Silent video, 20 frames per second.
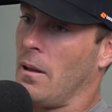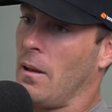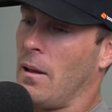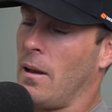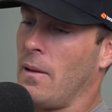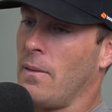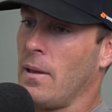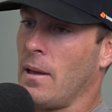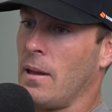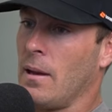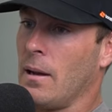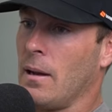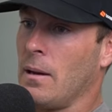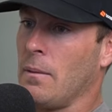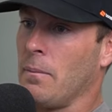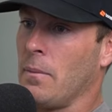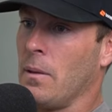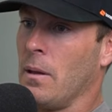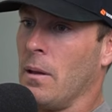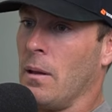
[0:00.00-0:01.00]
And then
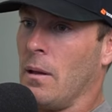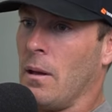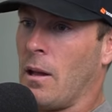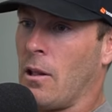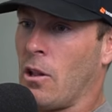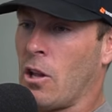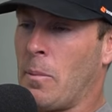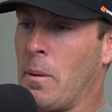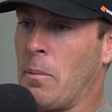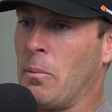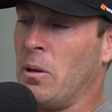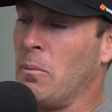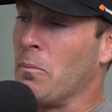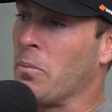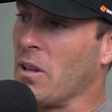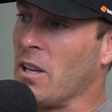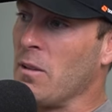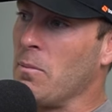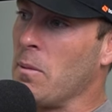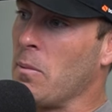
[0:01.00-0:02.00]
a lot of people didn't
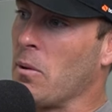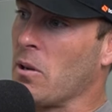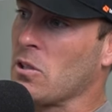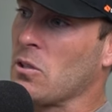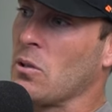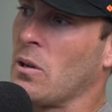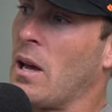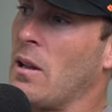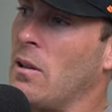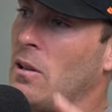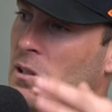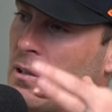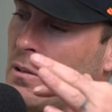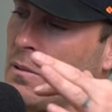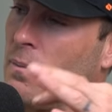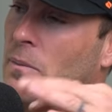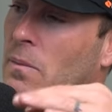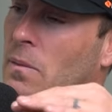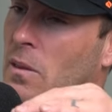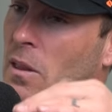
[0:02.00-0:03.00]
believe me, but I sort of had this
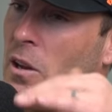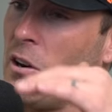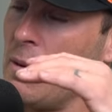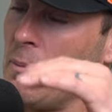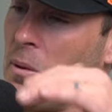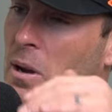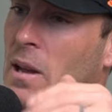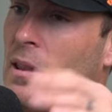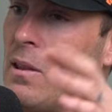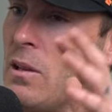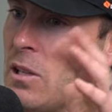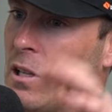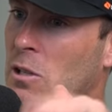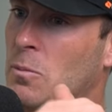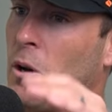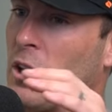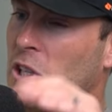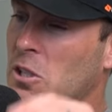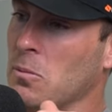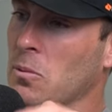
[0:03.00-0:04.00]
theory in my head that it's
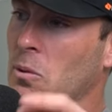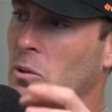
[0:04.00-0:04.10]
possible.